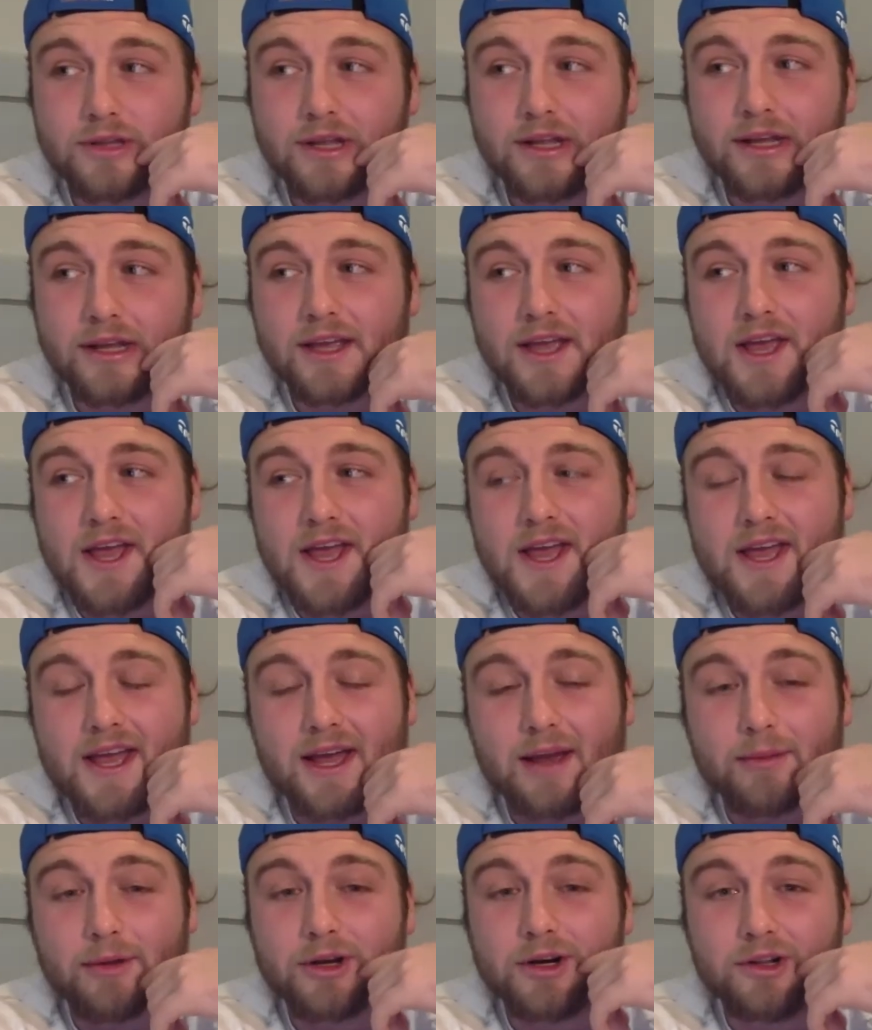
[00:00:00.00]
like,
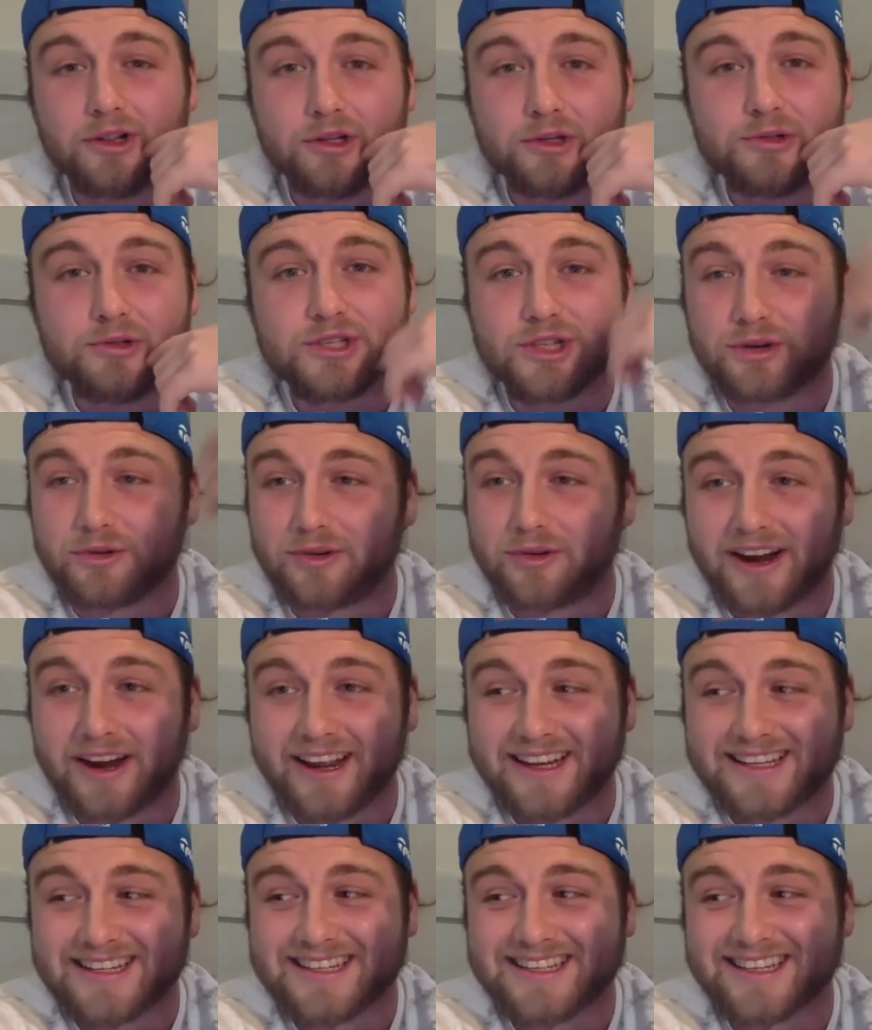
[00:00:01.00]
I'm gonna lose the
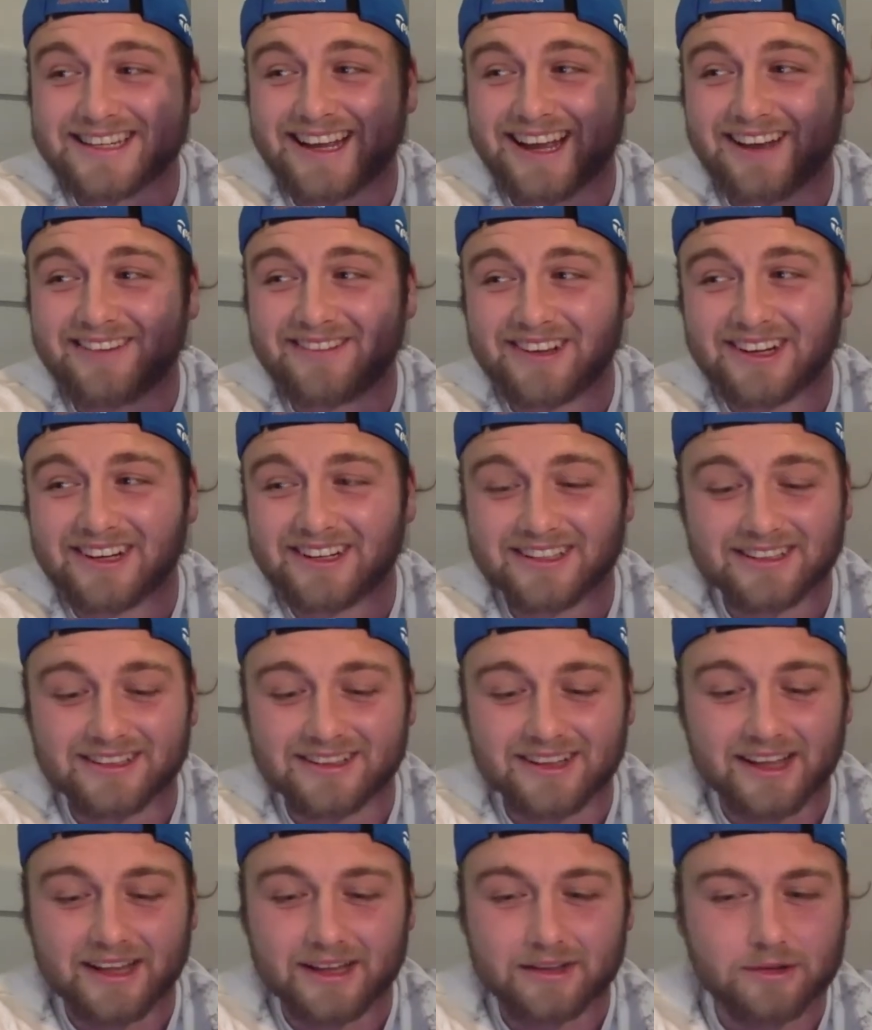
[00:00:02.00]
race. I'm gonna,
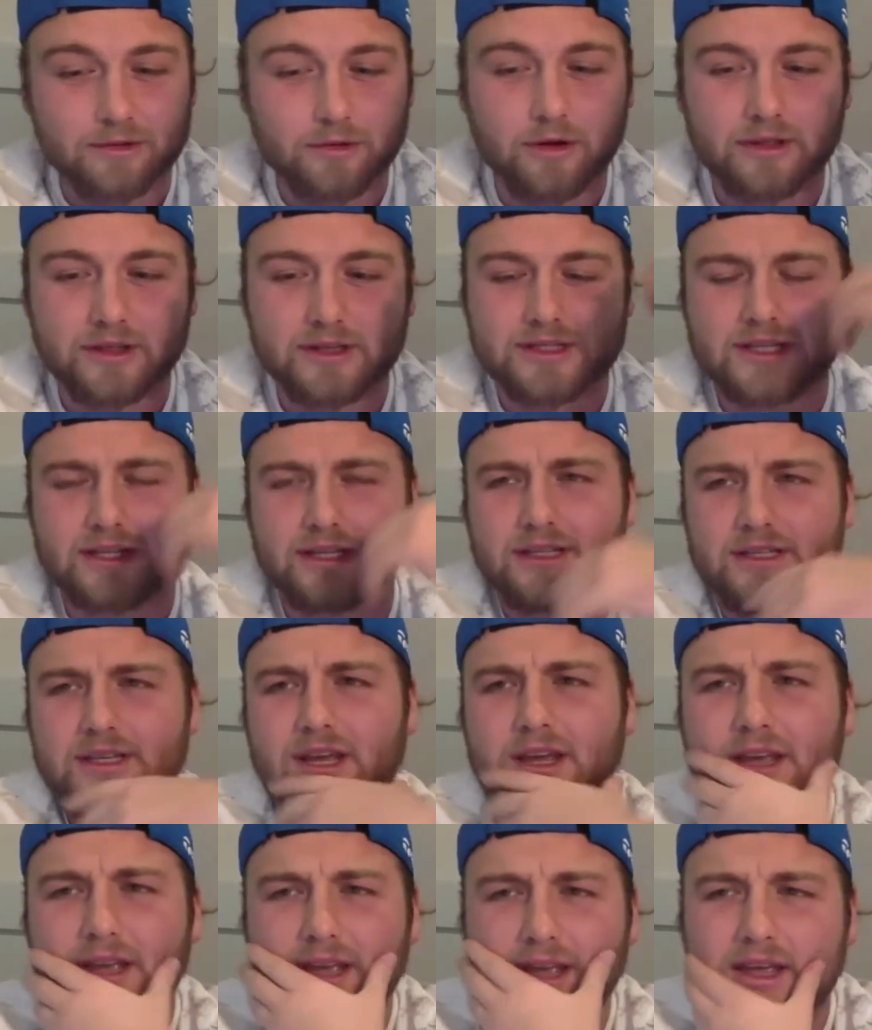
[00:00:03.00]
like, do all these things."
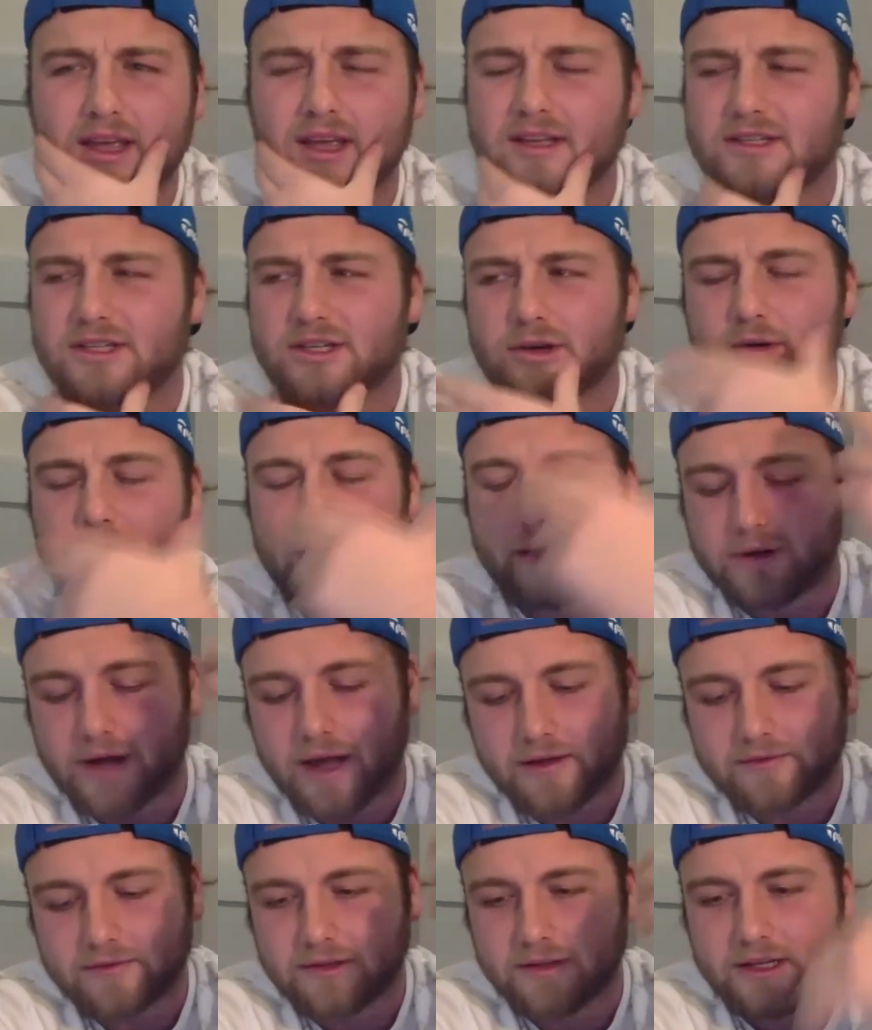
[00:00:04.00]
And so I would
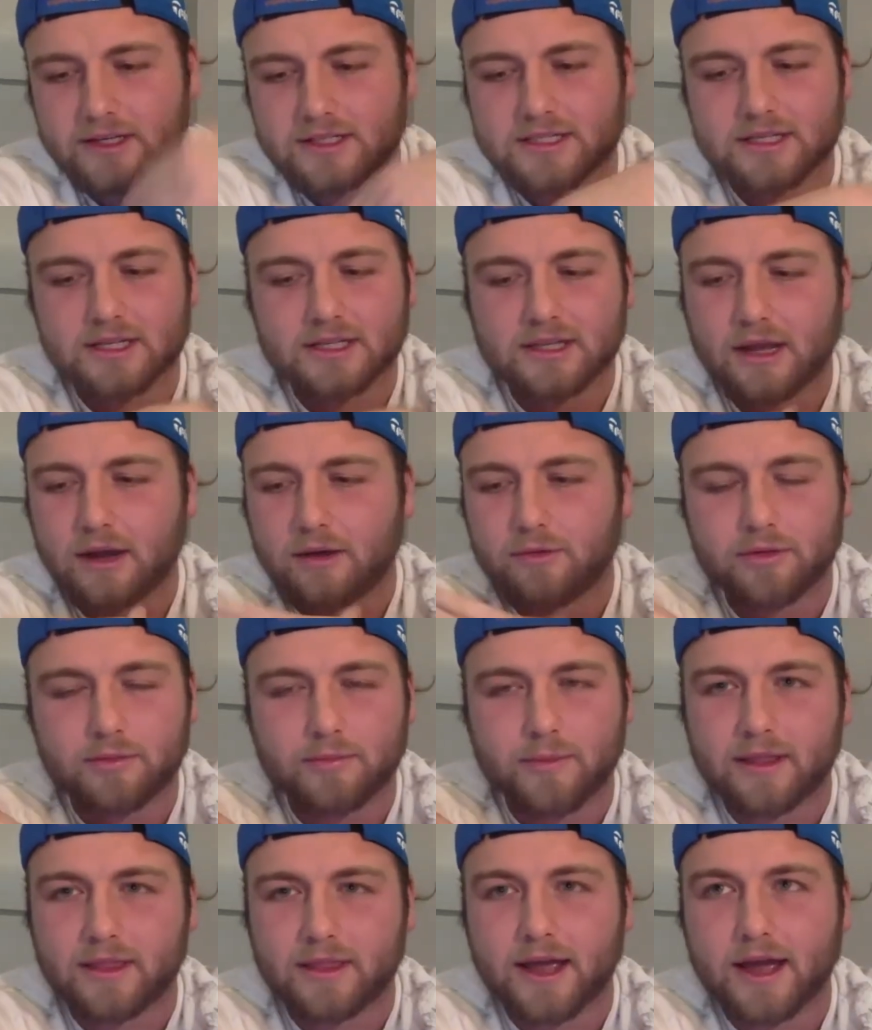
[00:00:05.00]
have to, like, sit down with
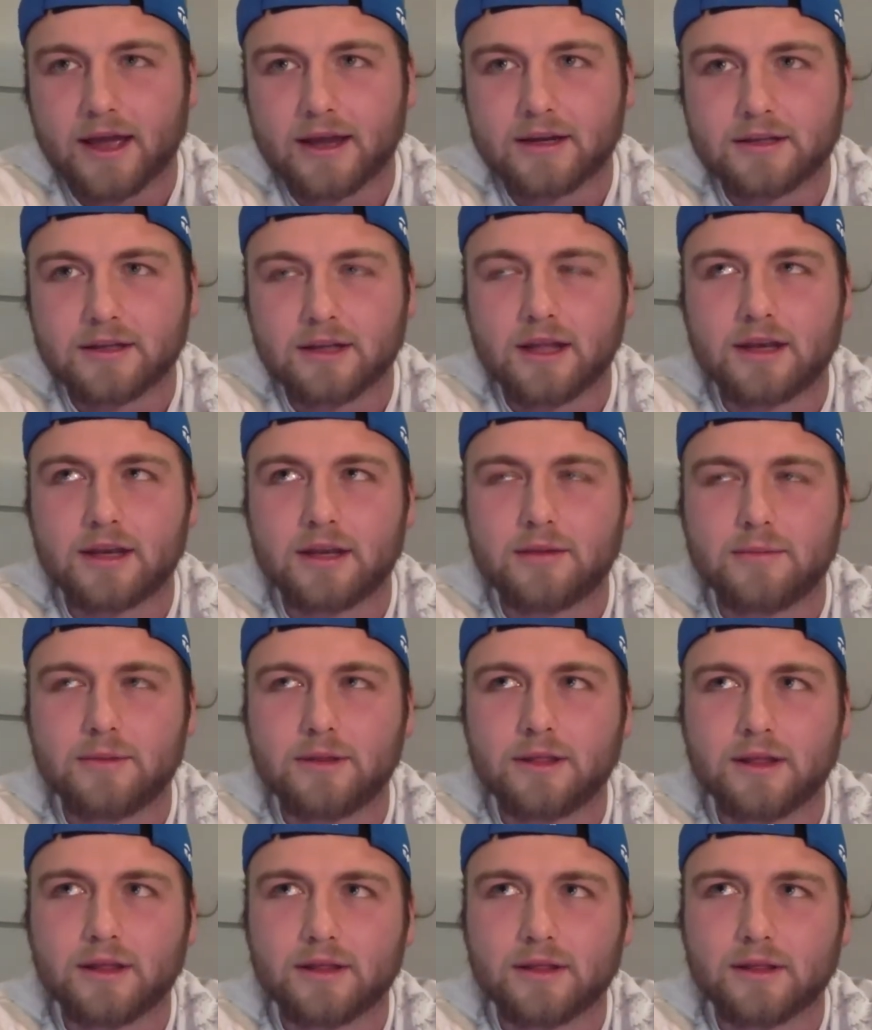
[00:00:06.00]
my dad, and he'd be
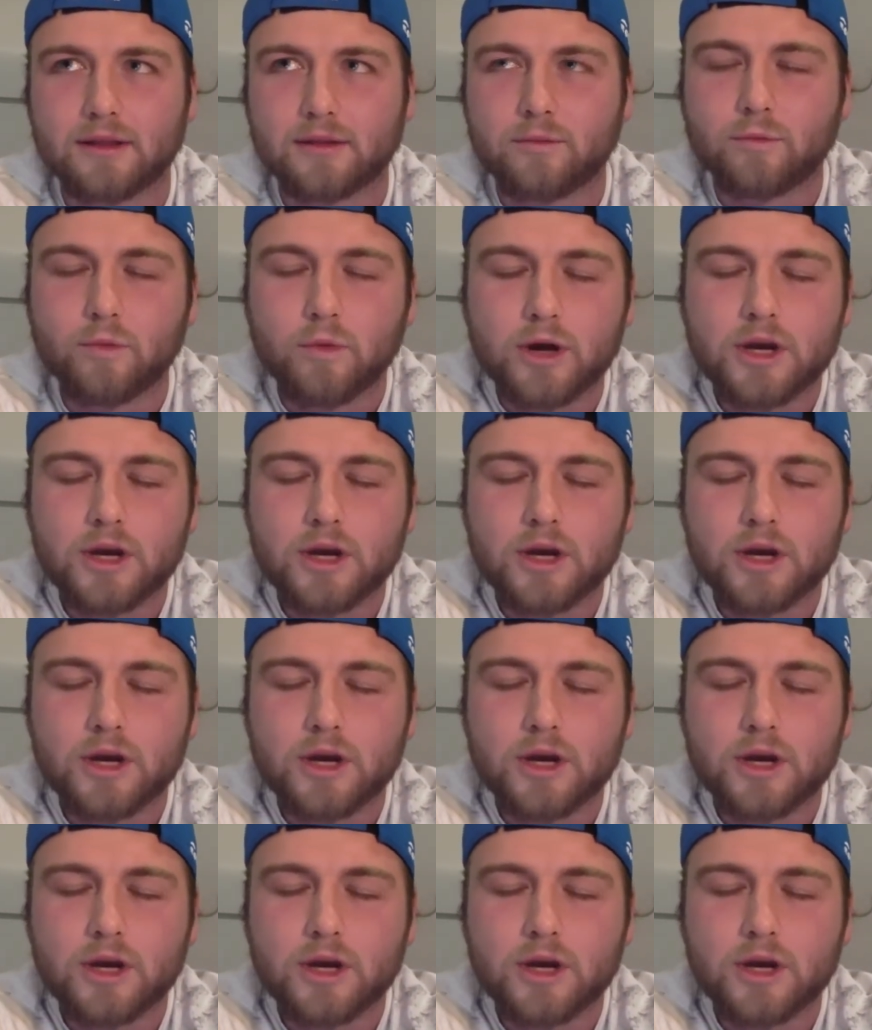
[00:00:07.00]
like, what are